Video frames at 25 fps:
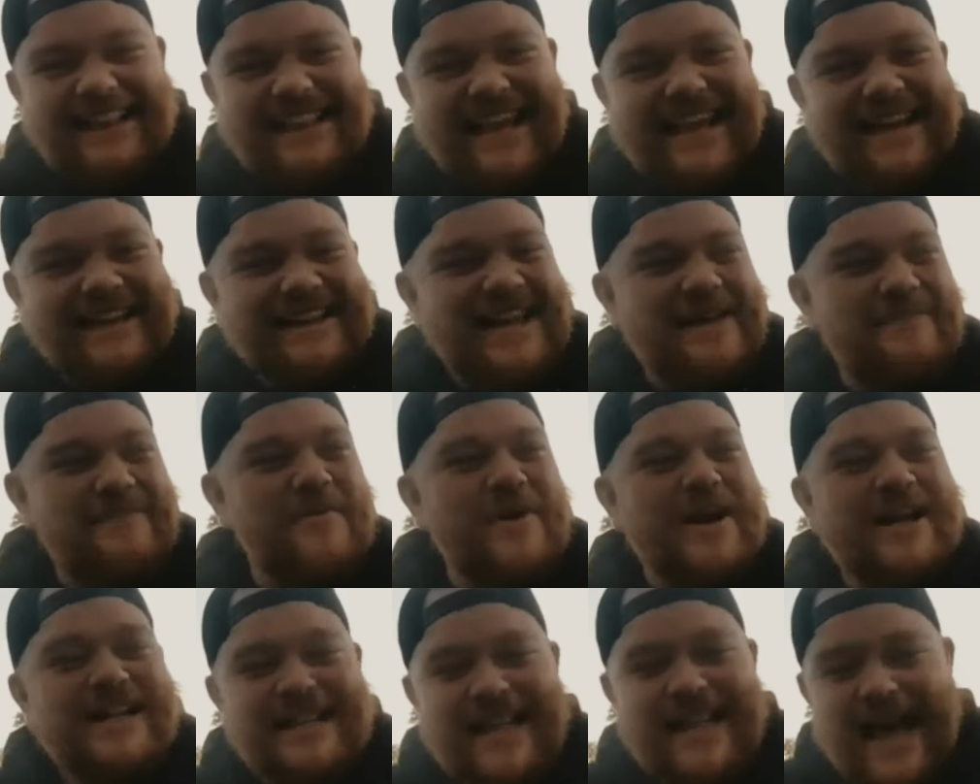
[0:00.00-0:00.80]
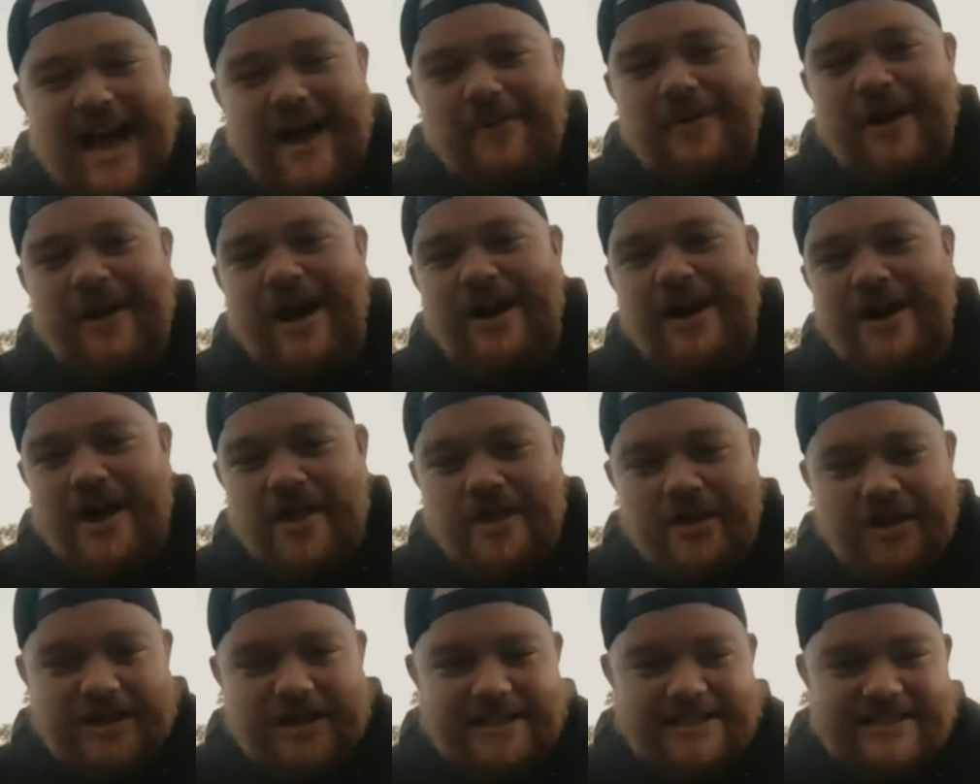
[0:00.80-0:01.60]
they they bring down
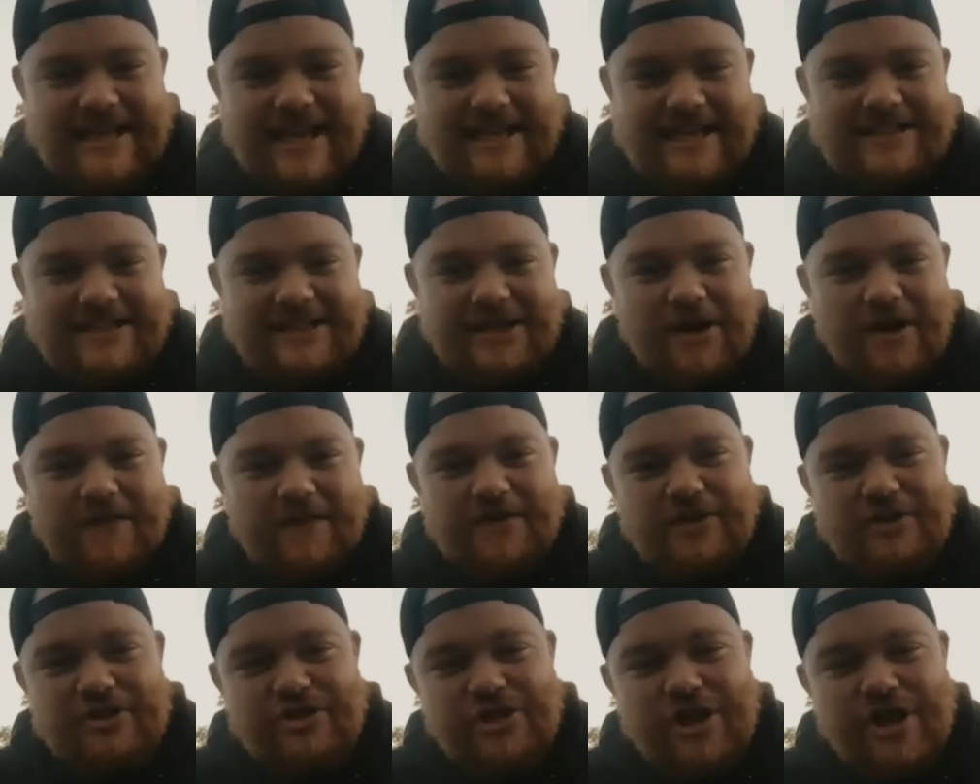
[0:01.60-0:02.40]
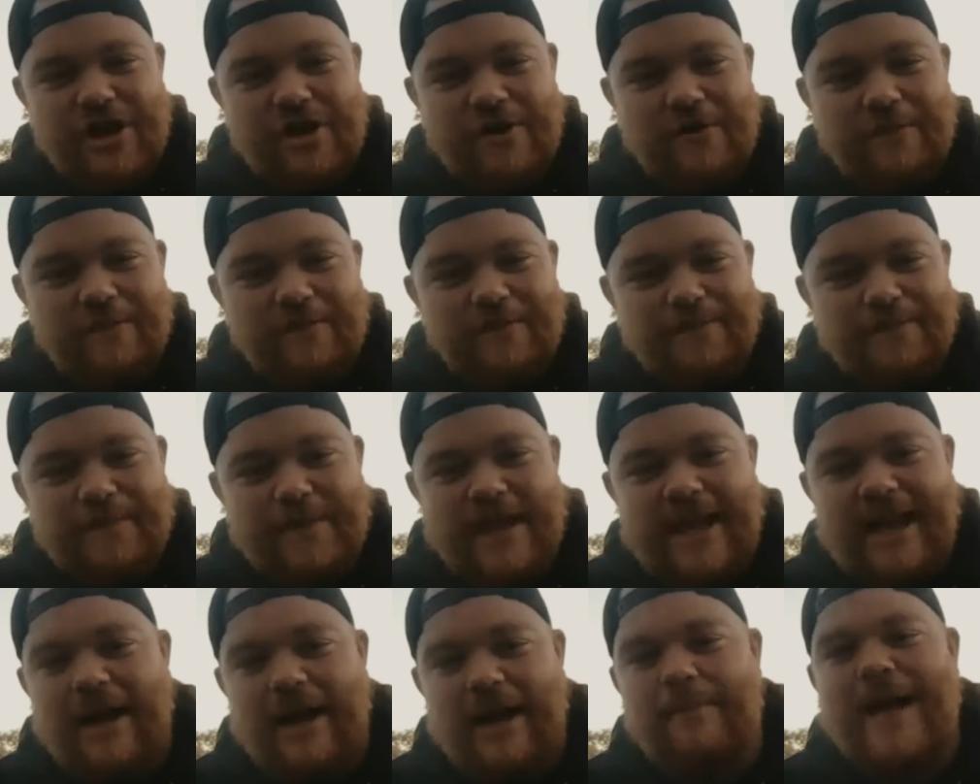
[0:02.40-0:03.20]
another contestant off the show.
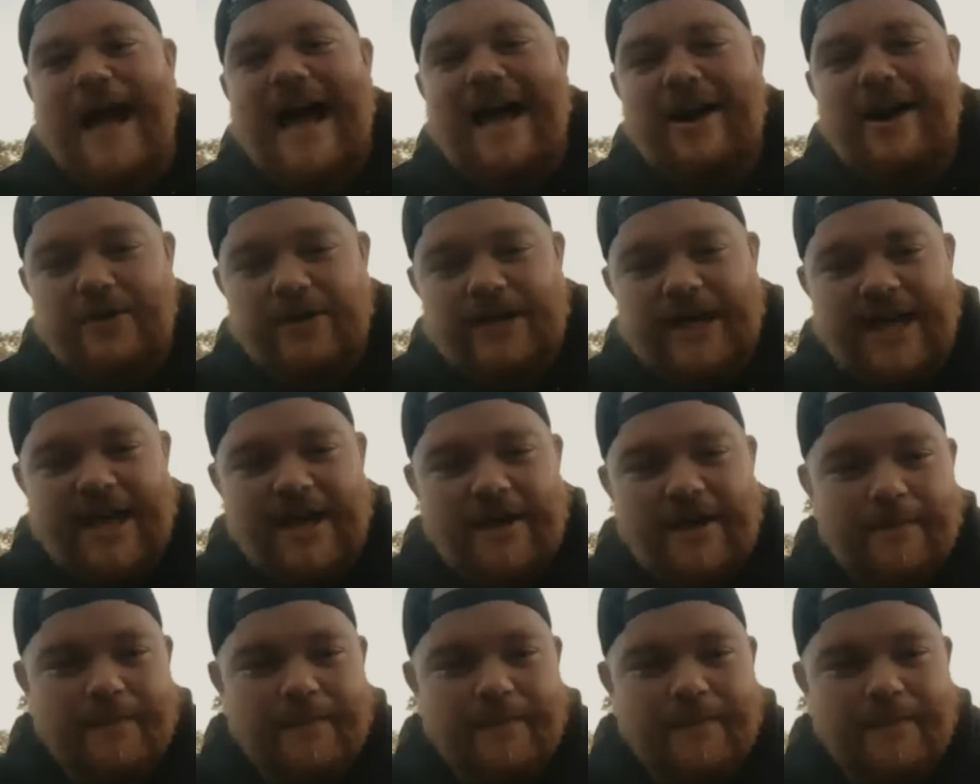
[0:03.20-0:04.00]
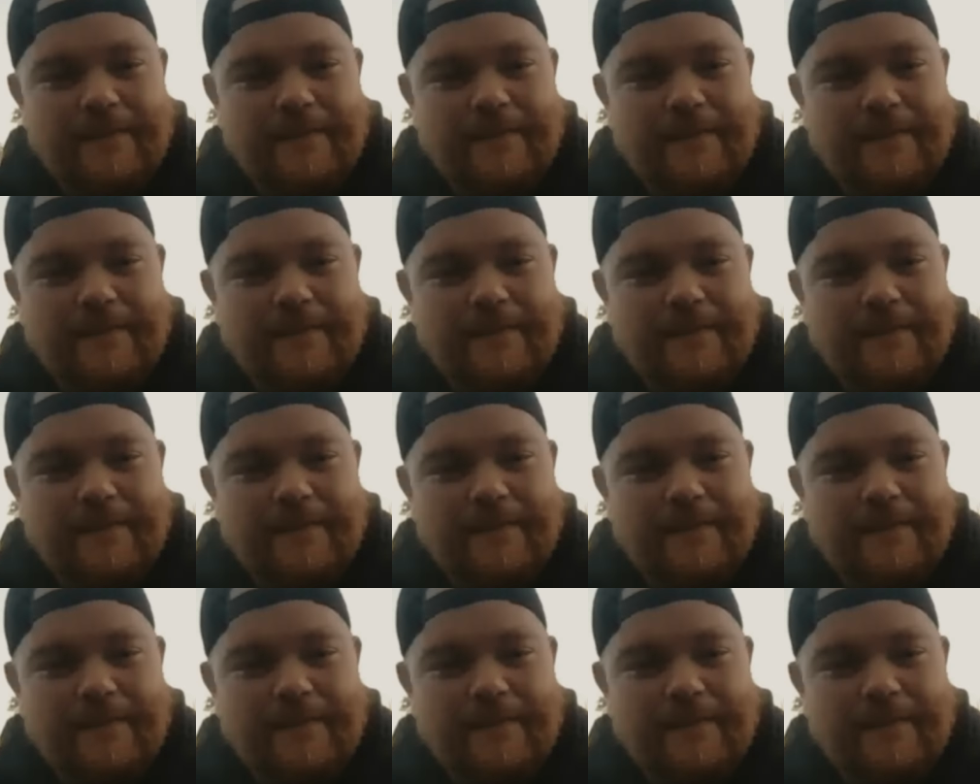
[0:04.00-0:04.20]
And yeah. I battle him.